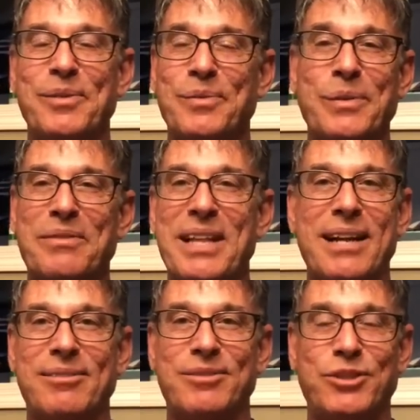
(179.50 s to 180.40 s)
whatever
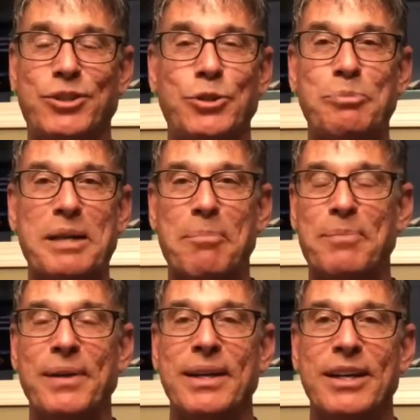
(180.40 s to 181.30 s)
that souped
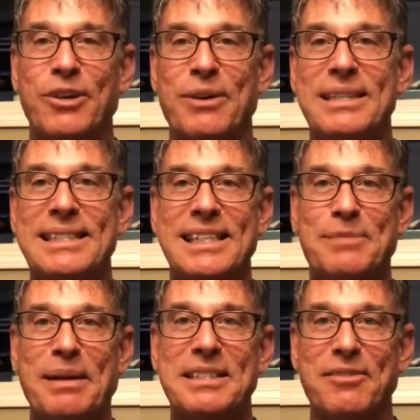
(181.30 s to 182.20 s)
up, crazy
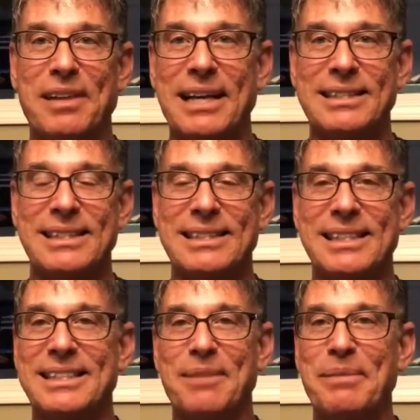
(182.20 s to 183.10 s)
expensive Lexus
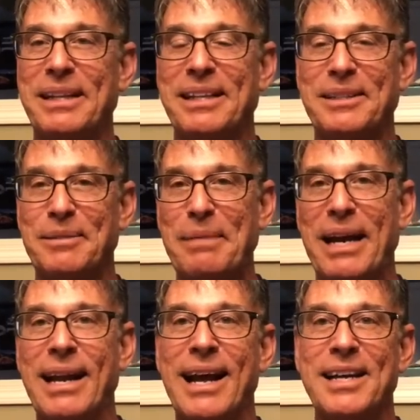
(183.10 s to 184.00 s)
is. I mean, the
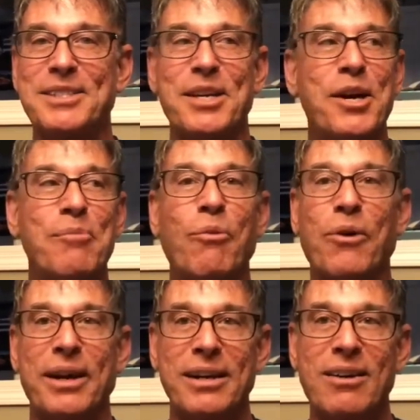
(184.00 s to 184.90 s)
man has more in